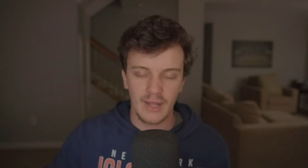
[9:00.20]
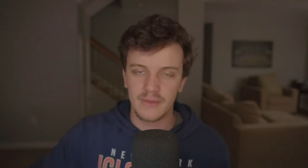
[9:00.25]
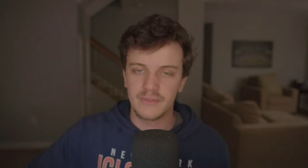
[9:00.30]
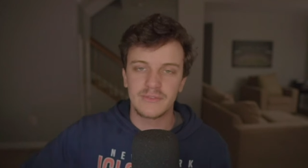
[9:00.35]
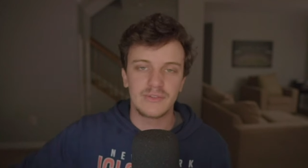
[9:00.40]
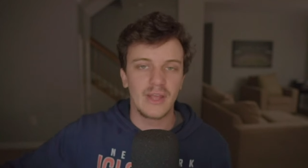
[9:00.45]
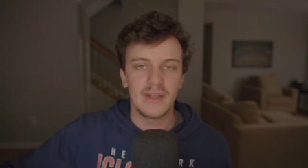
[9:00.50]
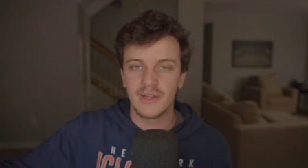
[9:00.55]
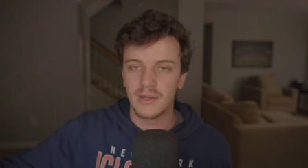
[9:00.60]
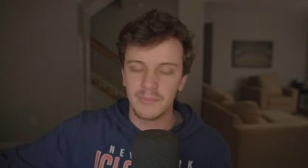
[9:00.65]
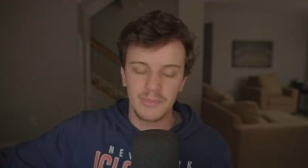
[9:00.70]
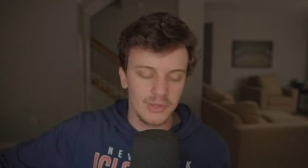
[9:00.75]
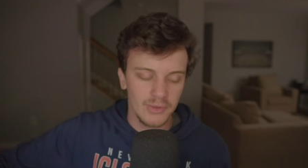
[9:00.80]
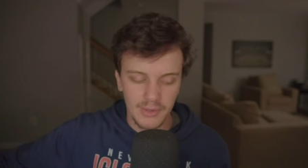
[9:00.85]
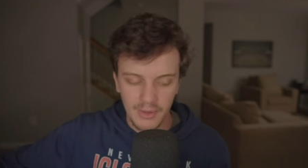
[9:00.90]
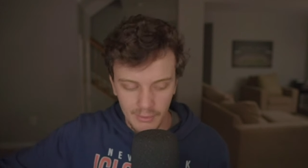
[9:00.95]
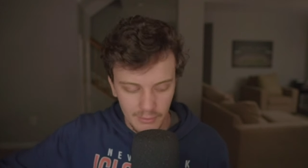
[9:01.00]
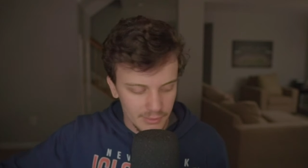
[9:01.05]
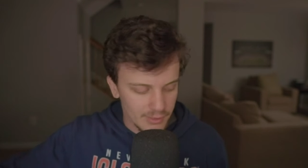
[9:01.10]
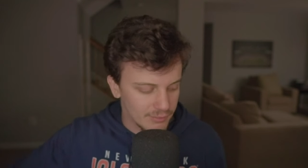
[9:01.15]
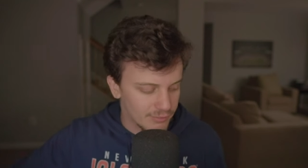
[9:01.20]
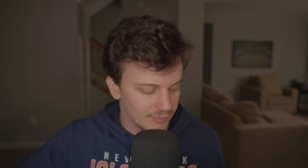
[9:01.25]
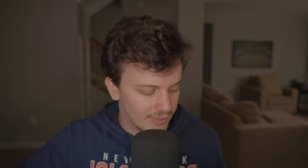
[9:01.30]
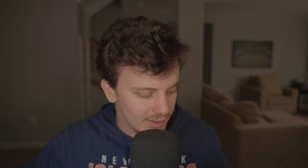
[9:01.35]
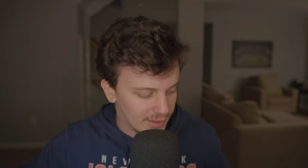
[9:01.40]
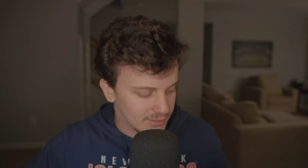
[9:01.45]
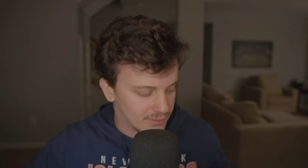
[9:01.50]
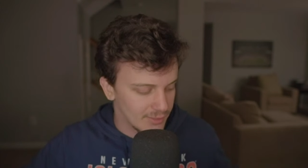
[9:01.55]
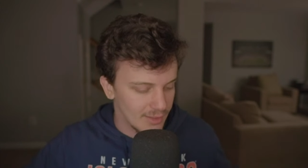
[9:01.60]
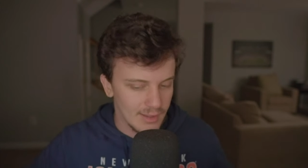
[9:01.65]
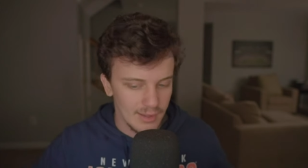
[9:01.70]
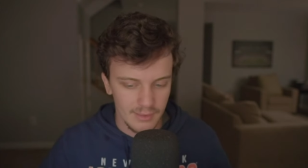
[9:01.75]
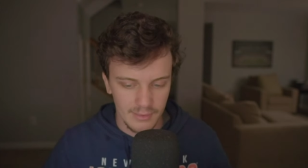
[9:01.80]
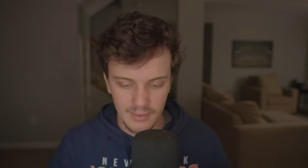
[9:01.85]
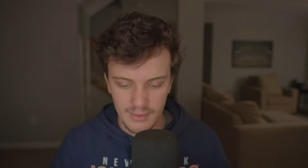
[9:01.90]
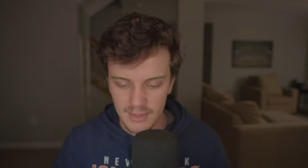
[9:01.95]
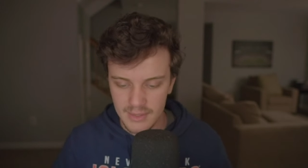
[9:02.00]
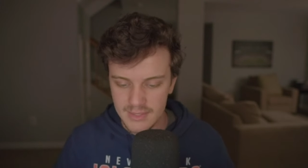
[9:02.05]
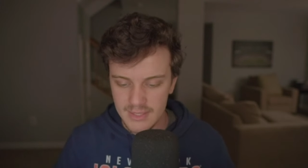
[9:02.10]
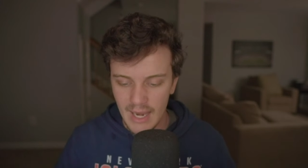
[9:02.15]
got Seguin, but you can't really factor that into
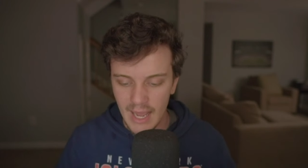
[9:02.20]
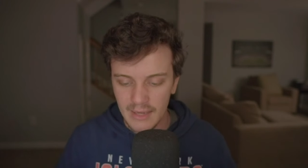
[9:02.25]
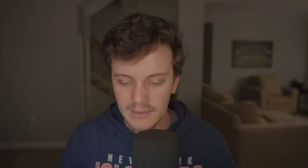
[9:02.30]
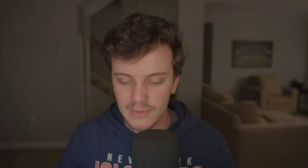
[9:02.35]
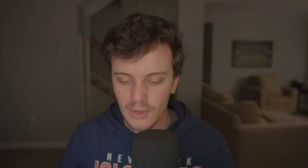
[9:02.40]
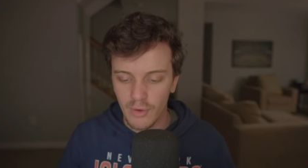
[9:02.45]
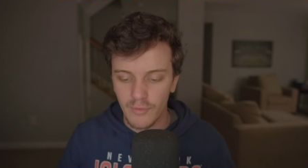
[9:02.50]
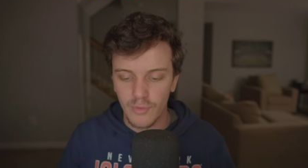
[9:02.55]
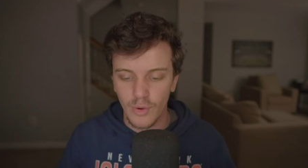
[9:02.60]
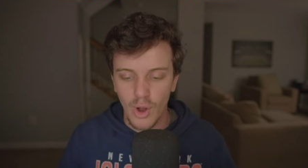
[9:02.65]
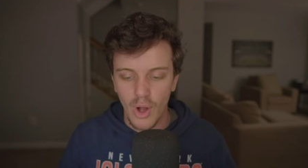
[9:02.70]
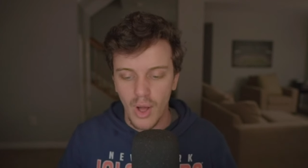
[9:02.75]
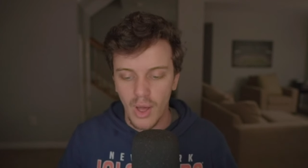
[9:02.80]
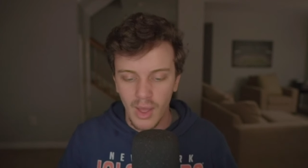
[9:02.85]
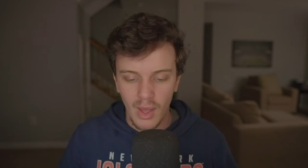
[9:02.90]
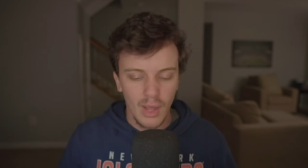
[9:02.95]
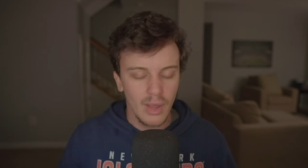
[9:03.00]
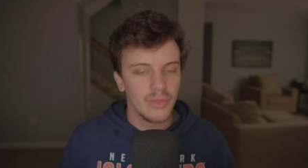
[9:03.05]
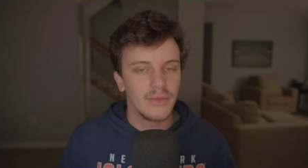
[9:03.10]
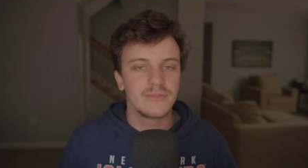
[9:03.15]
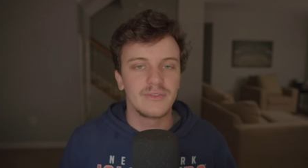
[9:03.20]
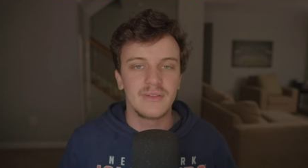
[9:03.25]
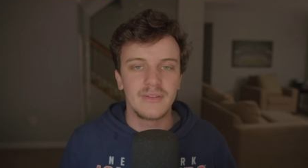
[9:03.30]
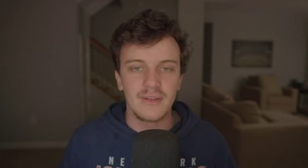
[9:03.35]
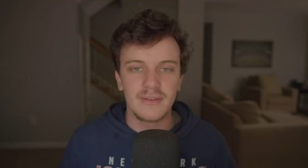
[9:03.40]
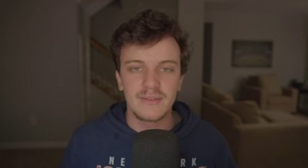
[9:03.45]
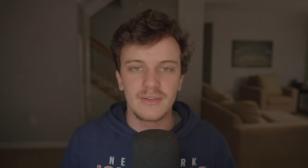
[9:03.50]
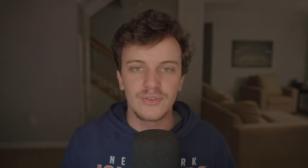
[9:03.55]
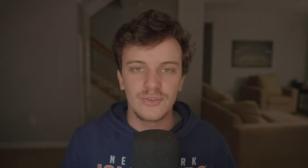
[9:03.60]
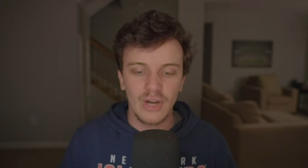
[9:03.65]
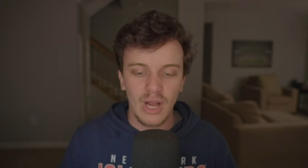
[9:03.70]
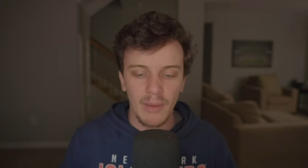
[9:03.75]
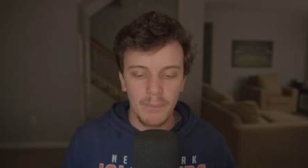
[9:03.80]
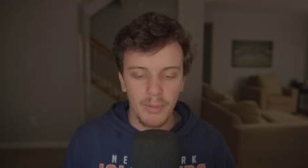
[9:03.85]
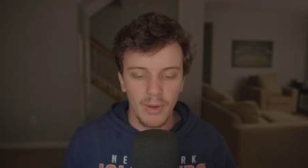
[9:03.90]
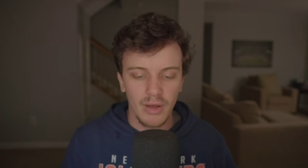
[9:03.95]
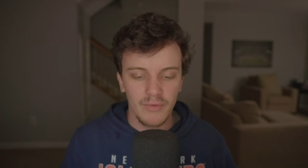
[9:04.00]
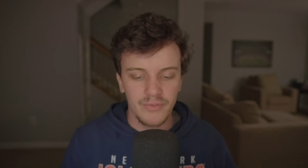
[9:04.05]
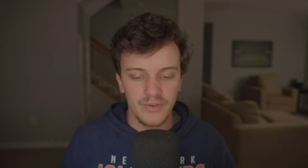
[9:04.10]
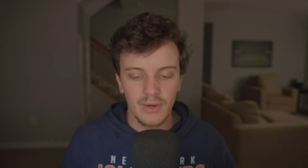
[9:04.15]
this. Ninth overall, there's a decent drop
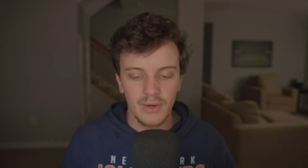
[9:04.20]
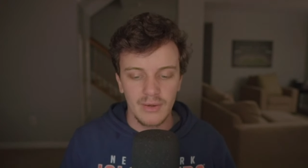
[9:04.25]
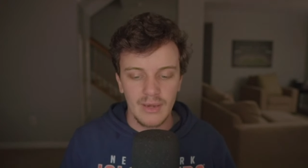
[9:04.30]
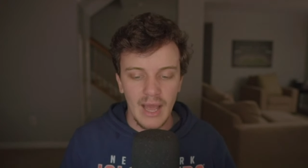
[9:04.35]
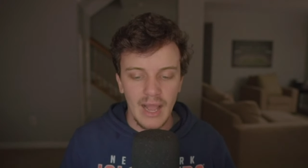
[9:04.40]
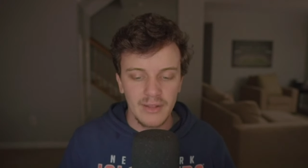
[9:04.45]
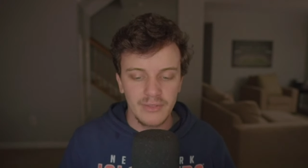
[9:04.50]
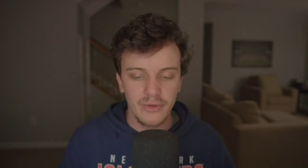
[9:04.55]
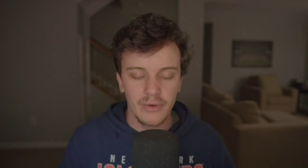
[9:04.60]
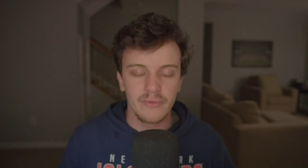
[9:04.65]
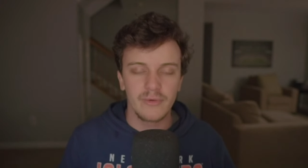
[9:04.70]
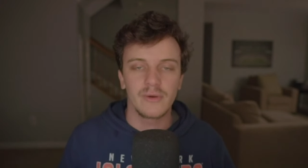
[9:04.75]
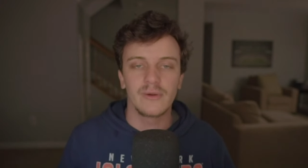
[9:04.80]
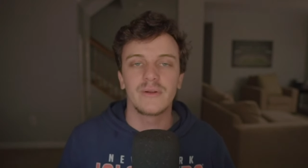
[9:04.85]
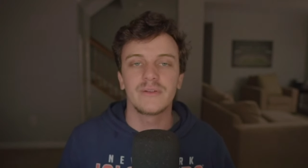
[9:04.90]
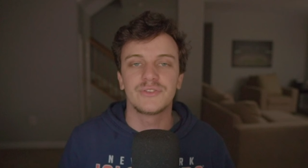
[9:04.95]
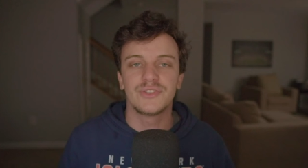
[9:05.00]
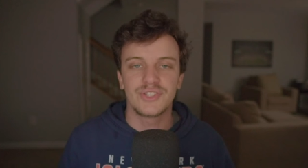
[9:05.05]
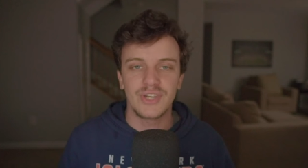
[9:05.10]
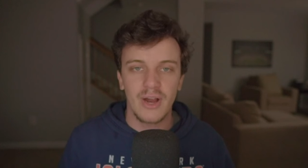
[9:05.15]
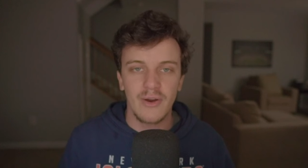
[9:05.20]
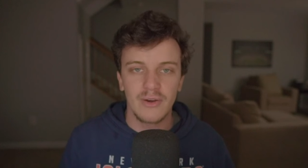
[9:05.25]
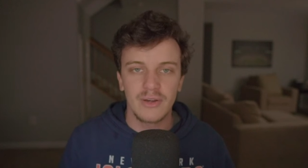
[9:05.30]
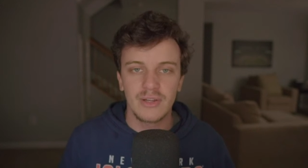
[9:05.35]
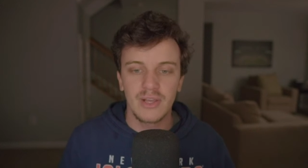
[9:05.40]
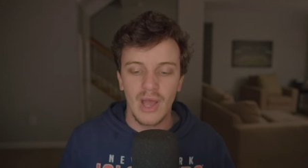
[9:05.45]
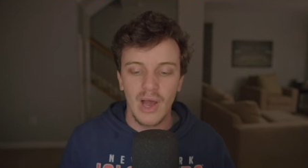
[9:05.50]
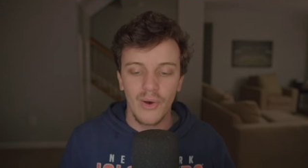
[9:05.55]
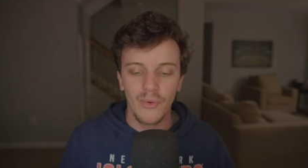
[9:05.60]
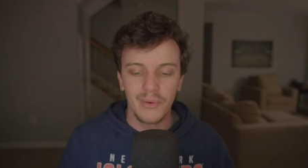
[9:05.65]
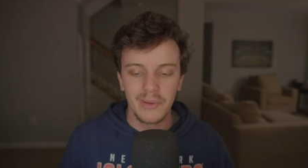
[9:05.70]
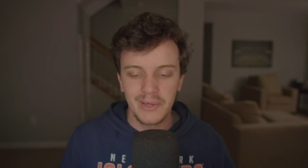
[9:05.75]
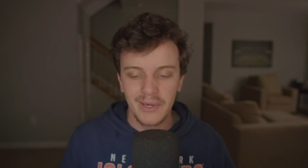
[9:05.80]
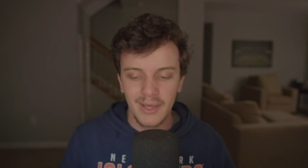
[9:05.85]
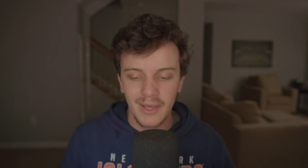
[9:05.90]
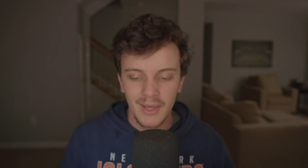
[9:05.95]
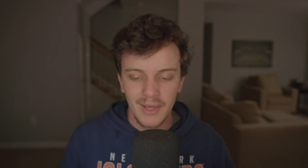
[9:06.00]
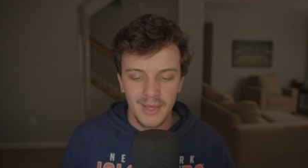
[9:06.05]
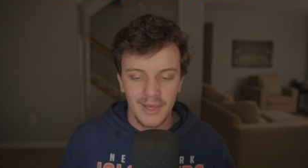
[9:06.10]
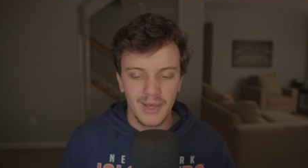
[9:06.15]
off here. Ninth overall, Jared Cowen
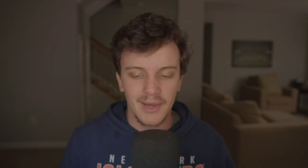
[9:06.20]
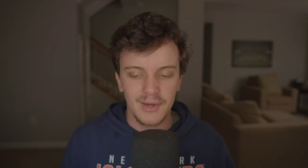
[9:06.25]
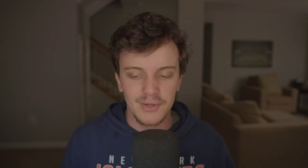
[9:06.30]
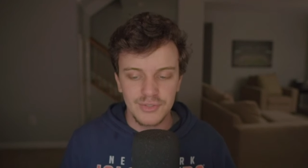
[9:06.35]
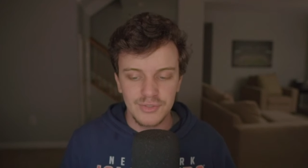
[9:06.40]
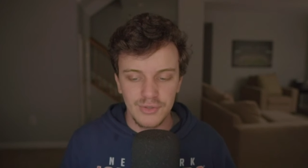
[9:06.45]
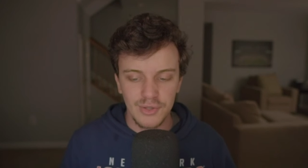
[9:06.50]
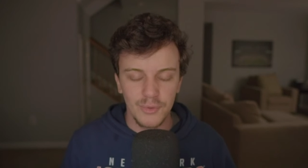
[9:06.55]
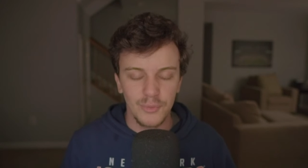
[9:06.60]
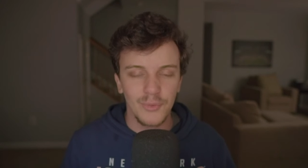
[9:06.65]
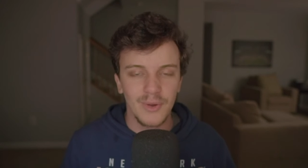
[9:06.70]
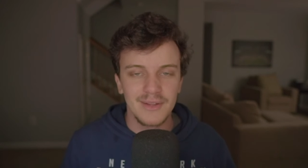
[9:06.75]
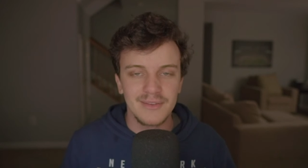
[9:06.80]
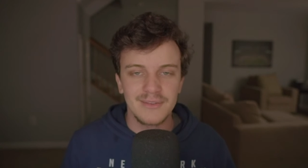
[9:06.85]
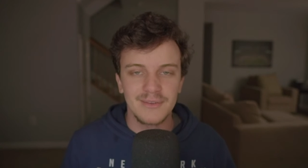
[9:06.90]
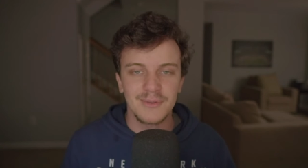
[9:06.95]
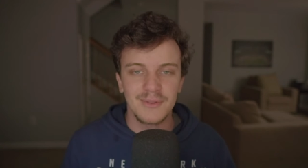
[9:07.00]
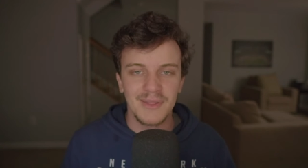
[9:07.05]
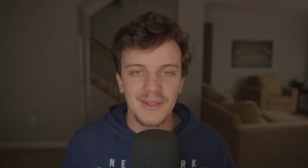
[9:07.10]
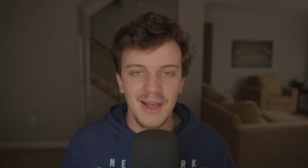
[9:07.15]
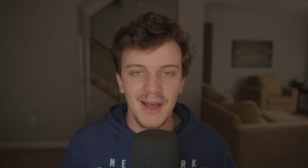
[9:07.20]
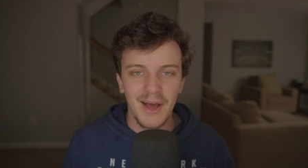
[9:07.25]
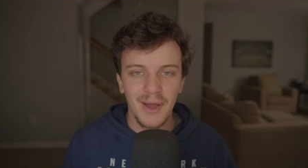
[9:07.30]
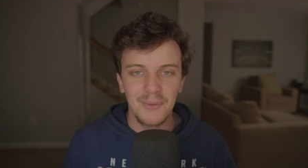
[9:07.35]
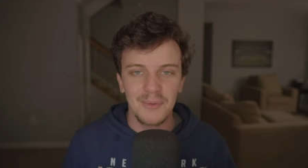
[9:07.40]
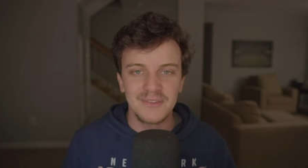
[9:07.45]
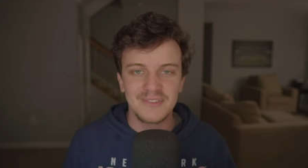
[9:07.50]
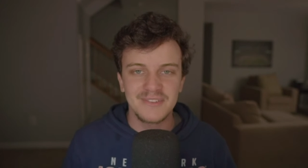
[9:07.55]
initially went to the Ottawa